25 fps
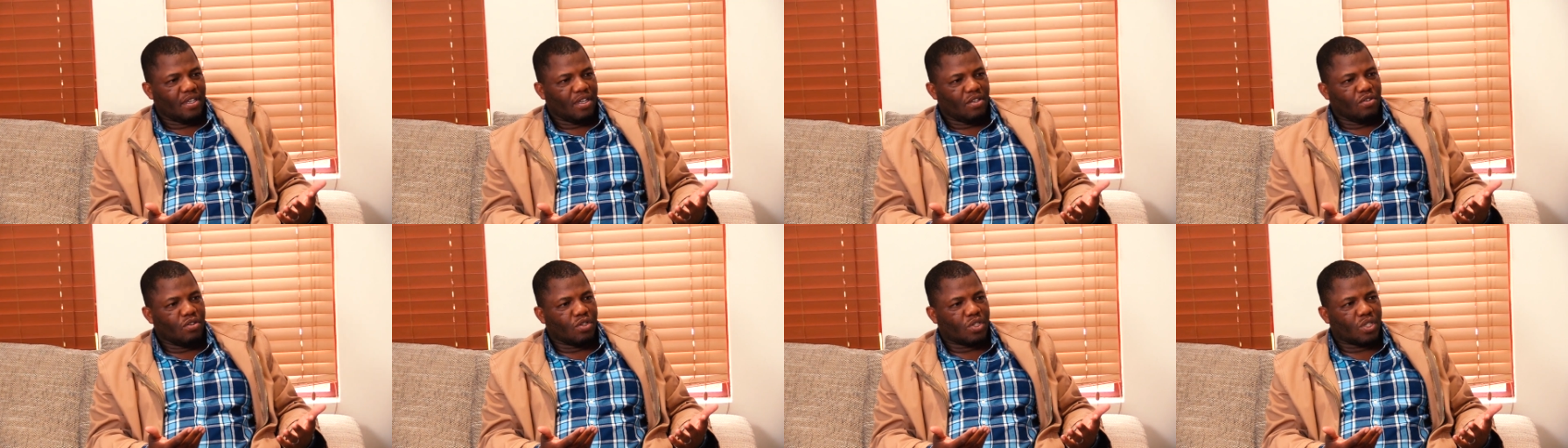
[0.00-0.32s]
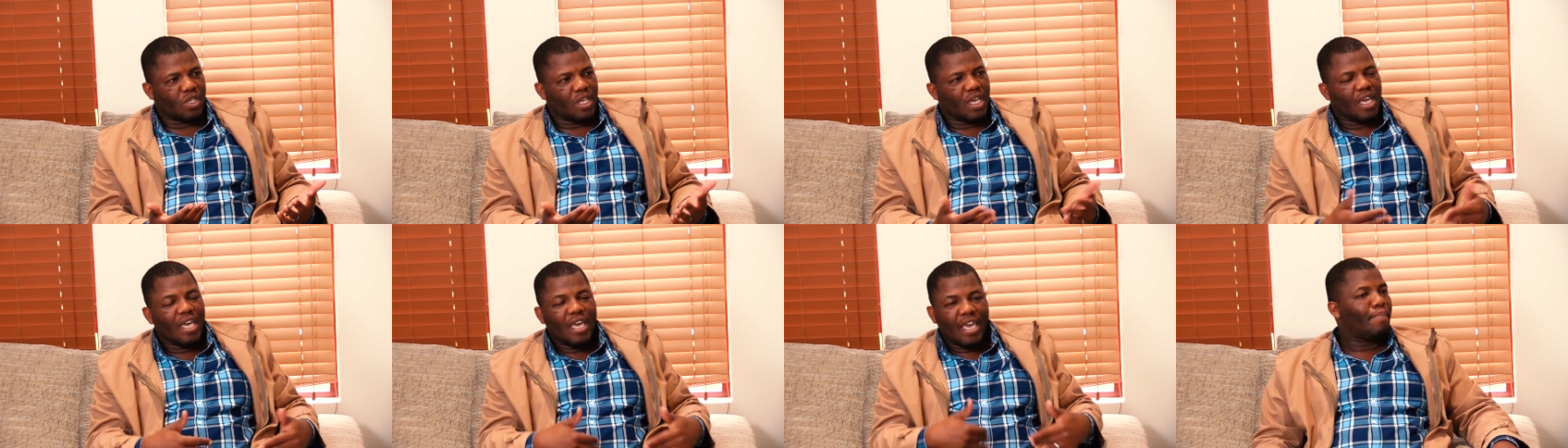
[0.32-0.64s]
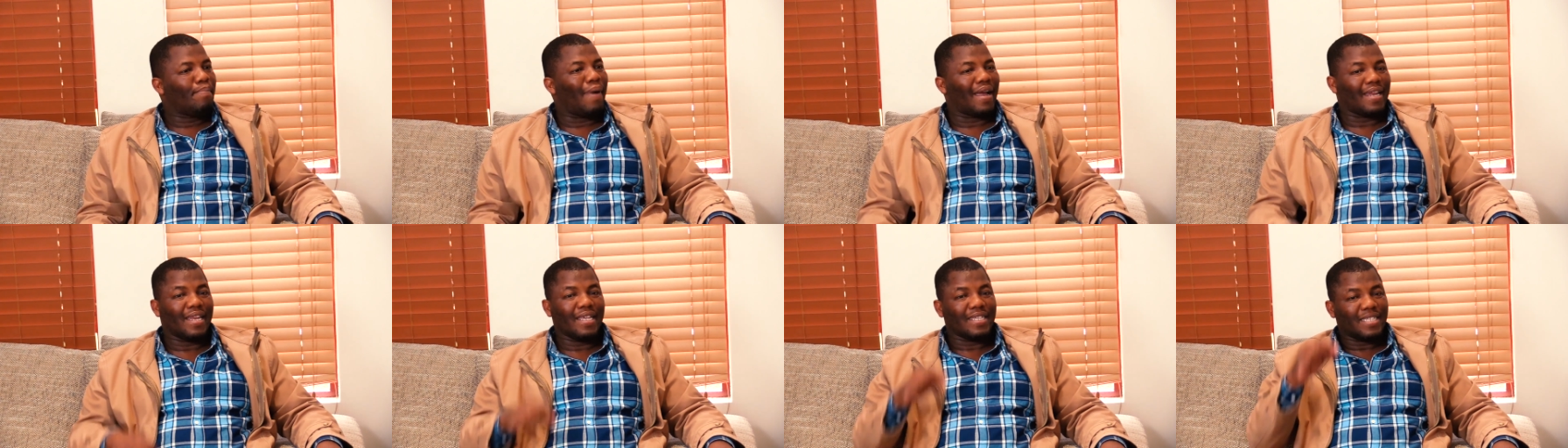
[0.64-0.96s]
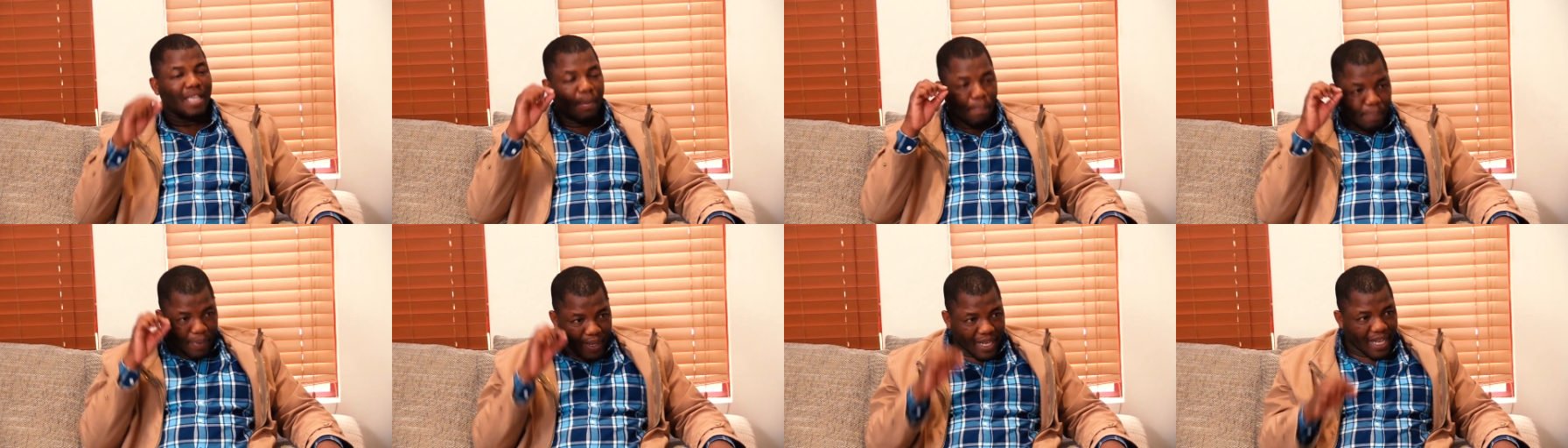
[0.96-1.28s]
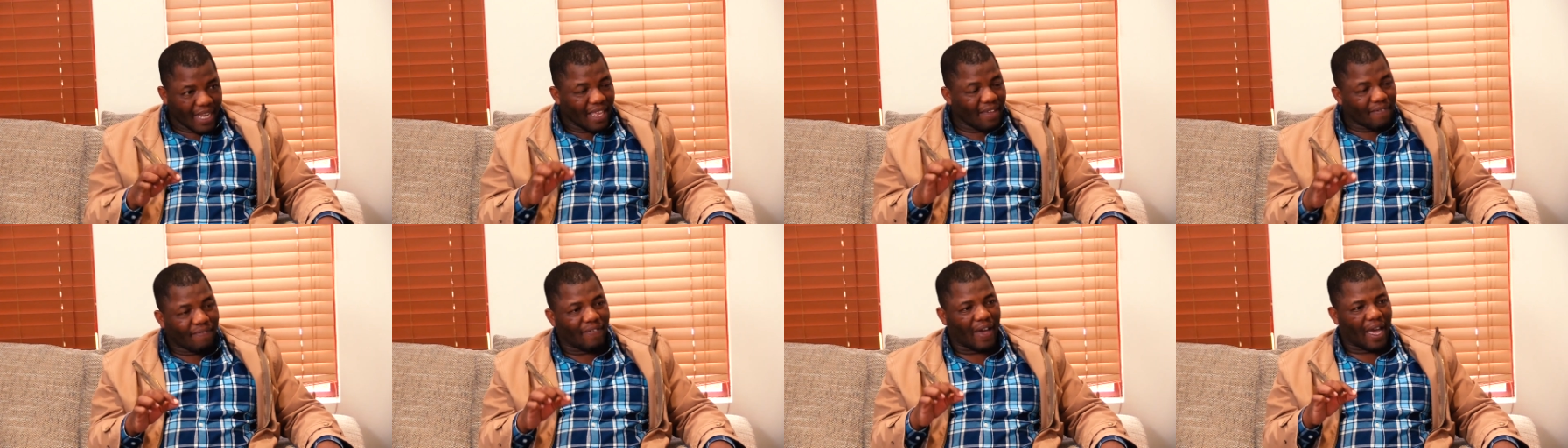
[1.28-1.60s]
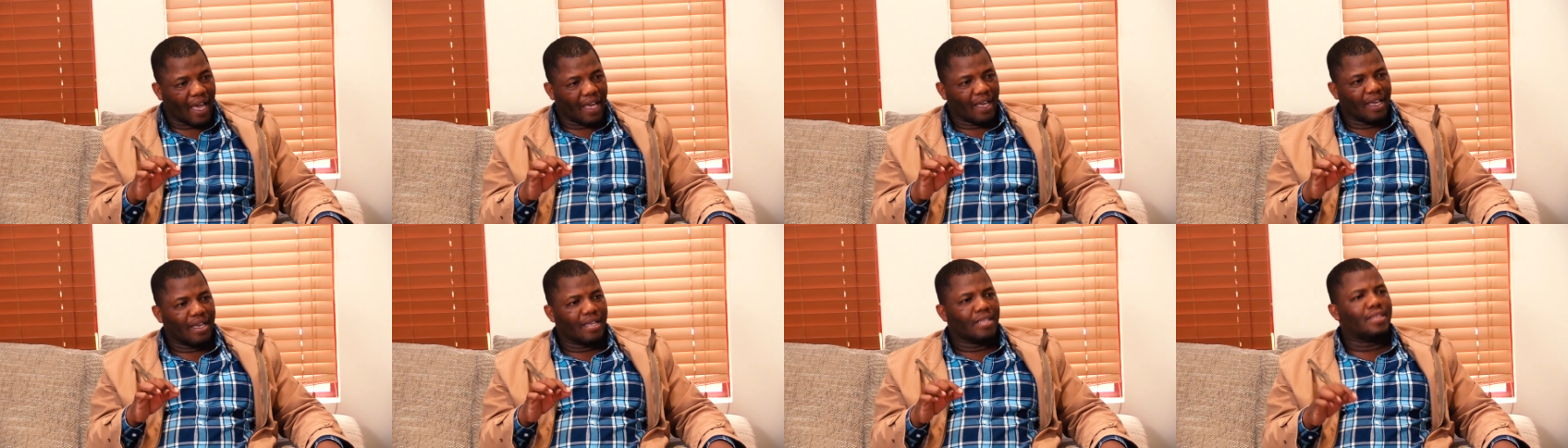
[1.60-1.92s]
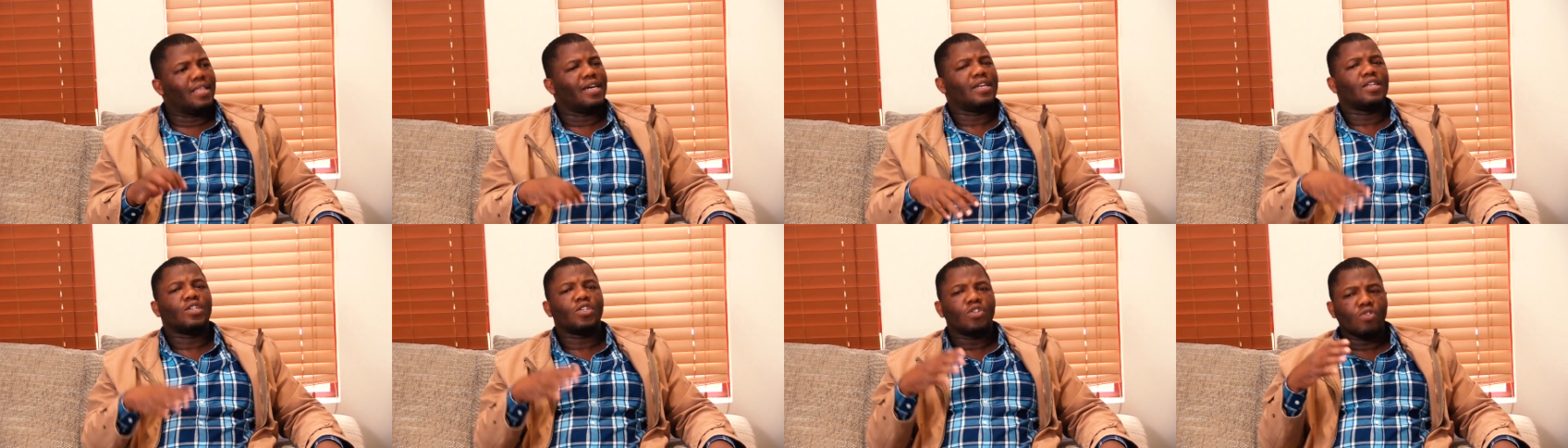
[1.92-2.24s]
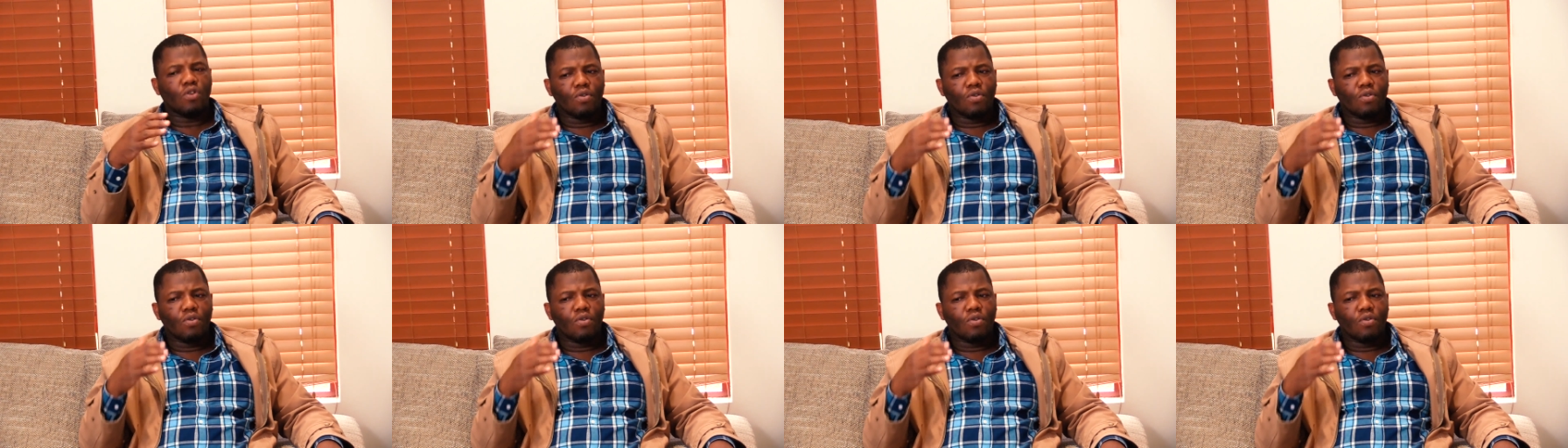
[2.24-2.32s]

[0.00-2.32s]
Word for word: You see, but as a believer, there is